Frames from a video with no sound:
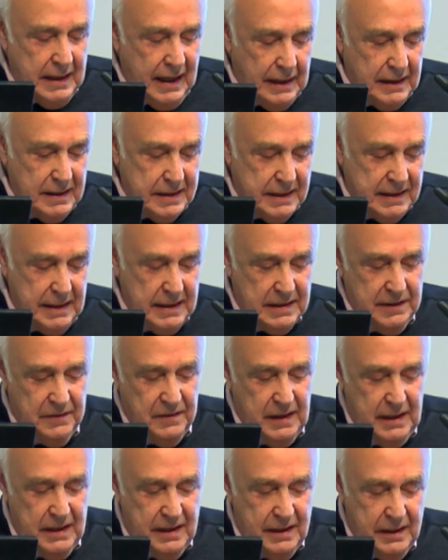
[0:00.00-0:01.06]
analysis of
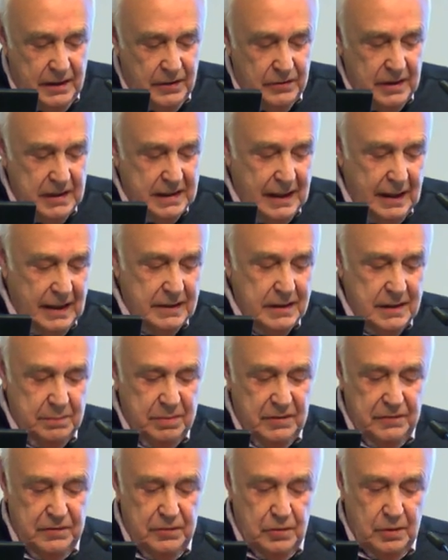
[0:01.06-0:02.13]
the inherent
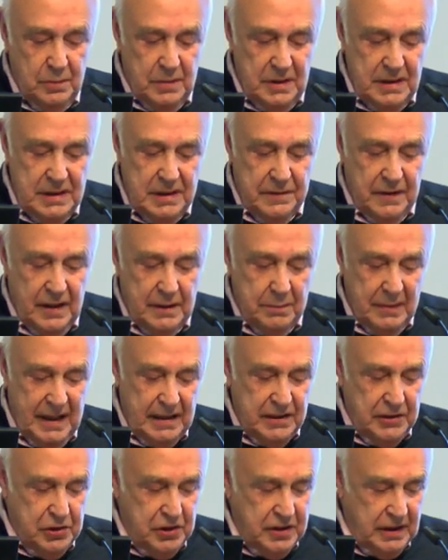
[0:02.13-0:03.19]
underperformance of
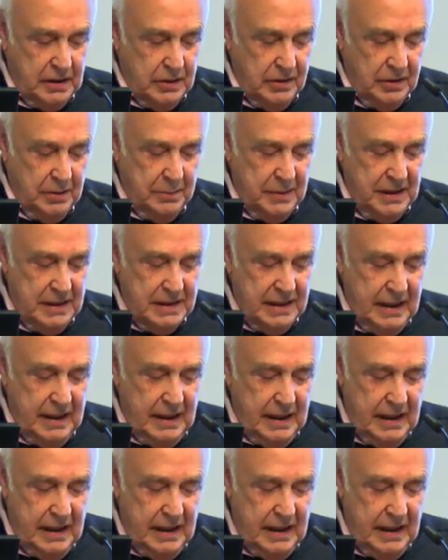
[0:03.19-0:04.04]
unmanaged economies